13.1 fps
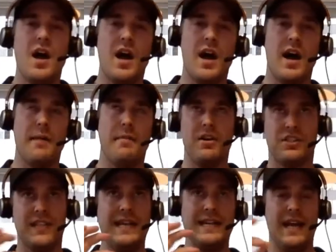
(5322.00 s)
Um, I'll
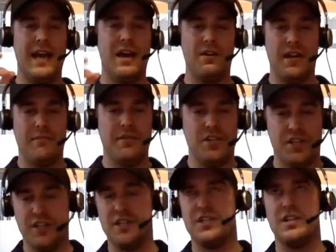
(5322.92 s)
send out
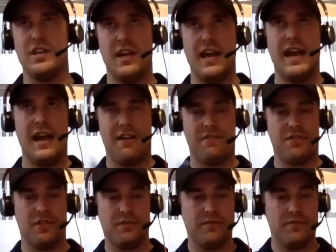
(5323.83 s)
images
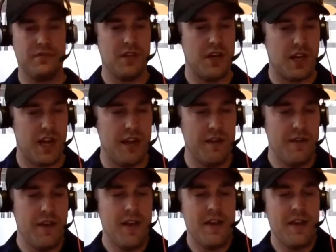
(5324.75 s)
after. Okay.